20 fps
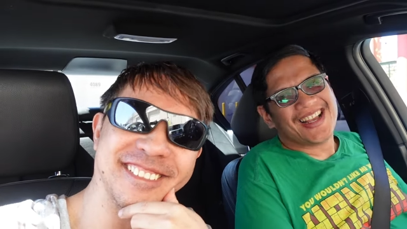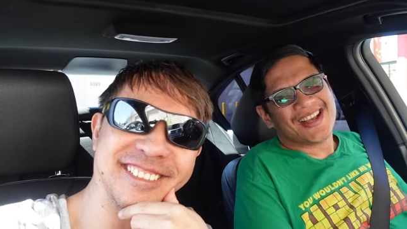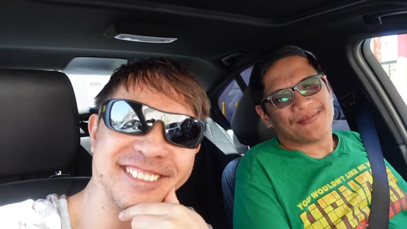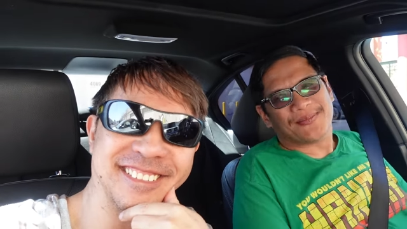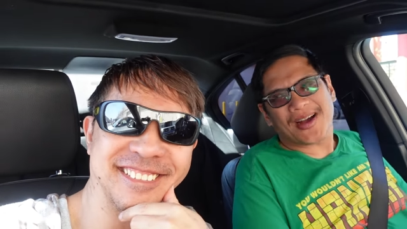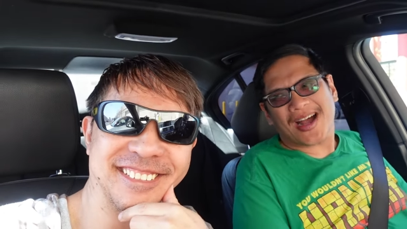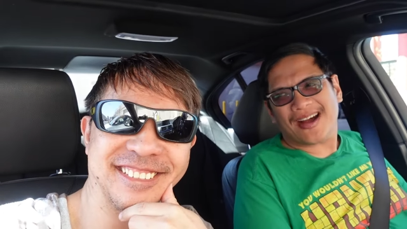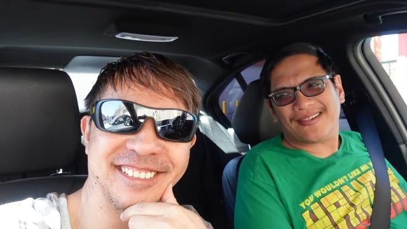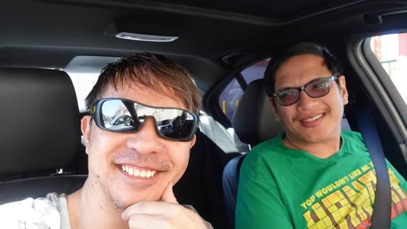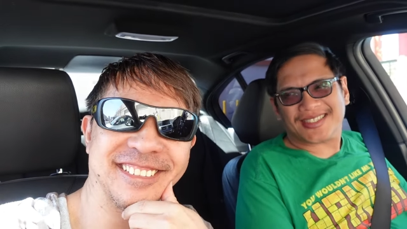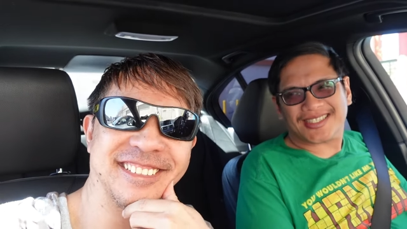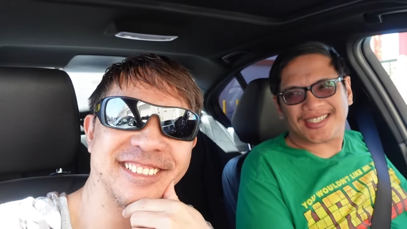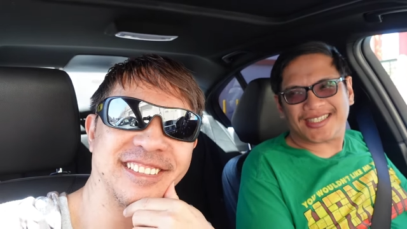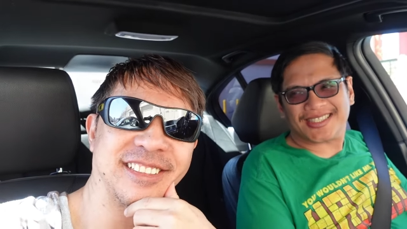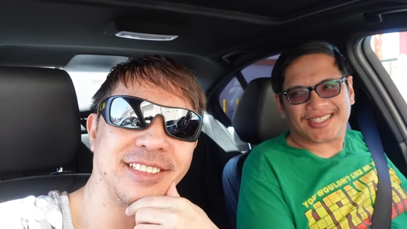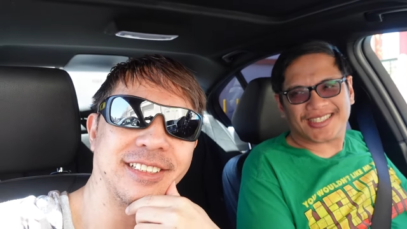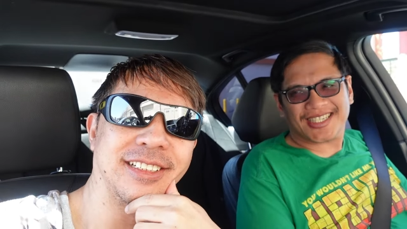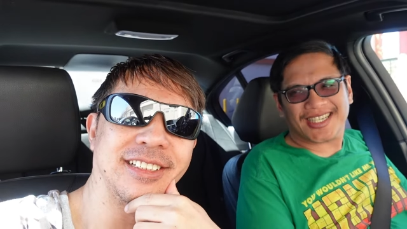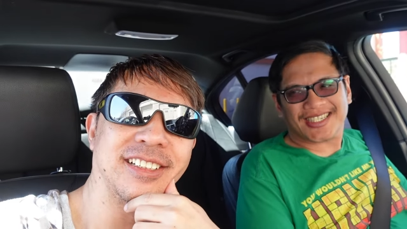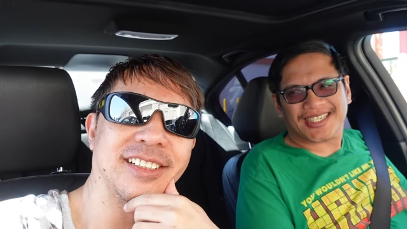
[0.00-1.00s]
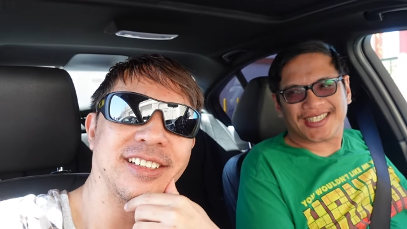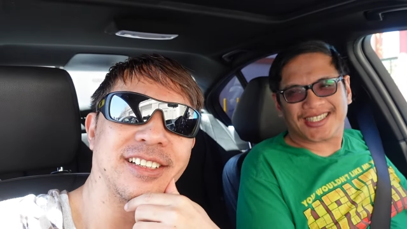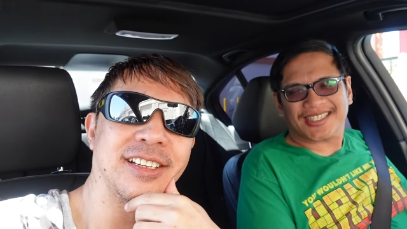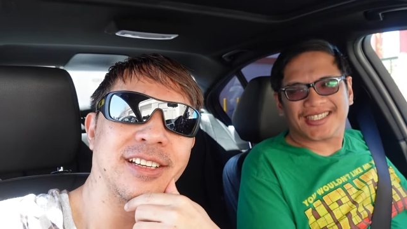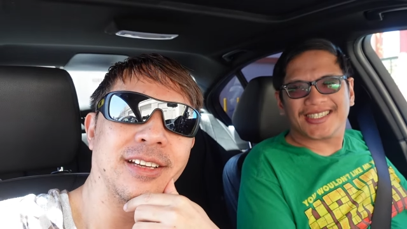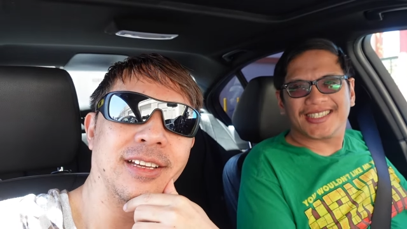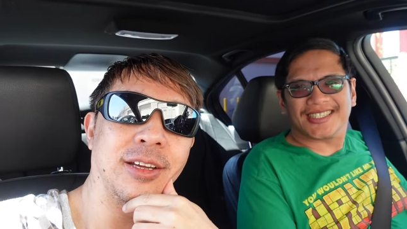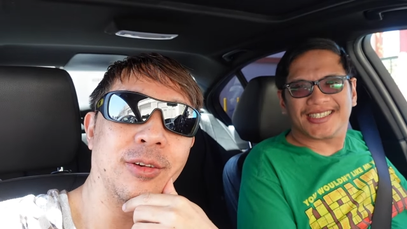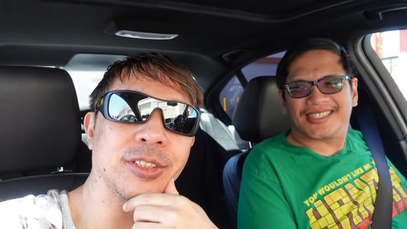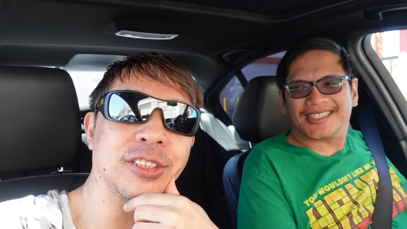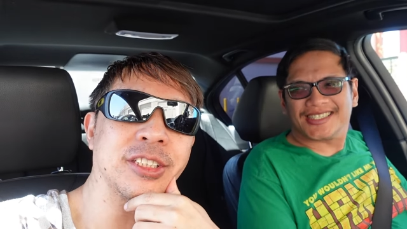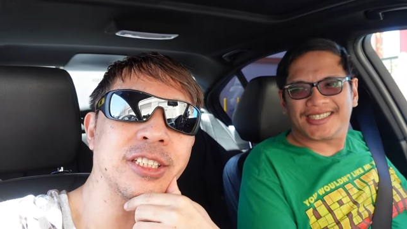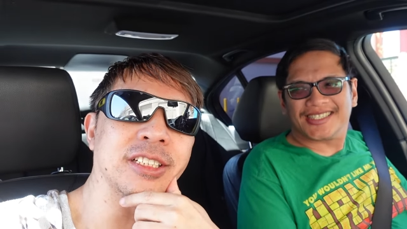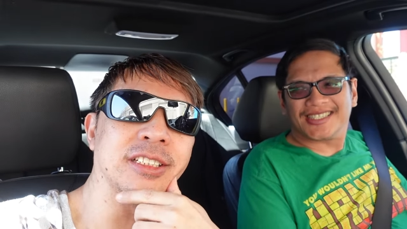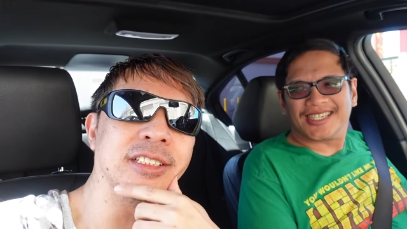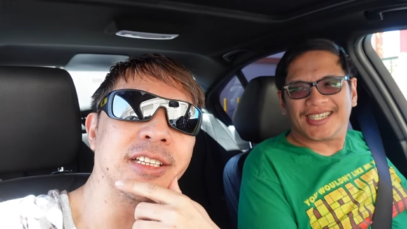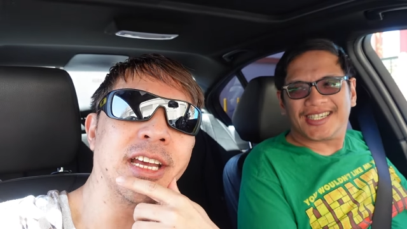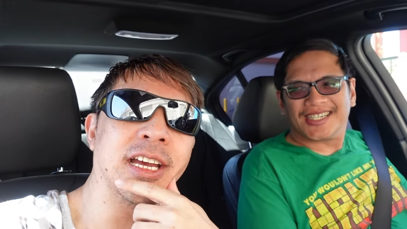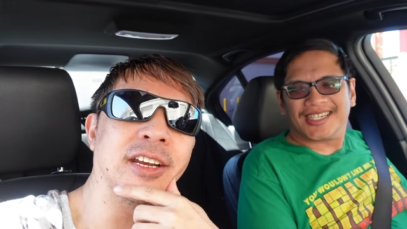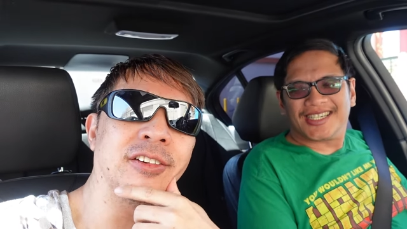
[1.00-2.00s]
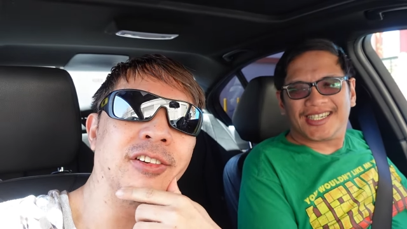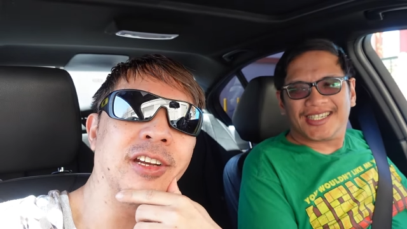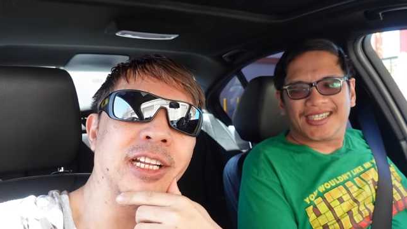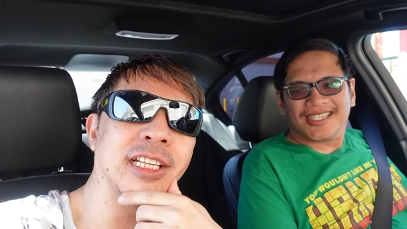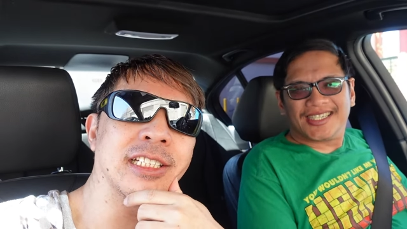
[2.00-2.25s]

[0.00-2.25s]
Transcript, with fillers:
Speaker 1: but how was it? Did you like it?
Speaker 2: It was good. Yeah, it really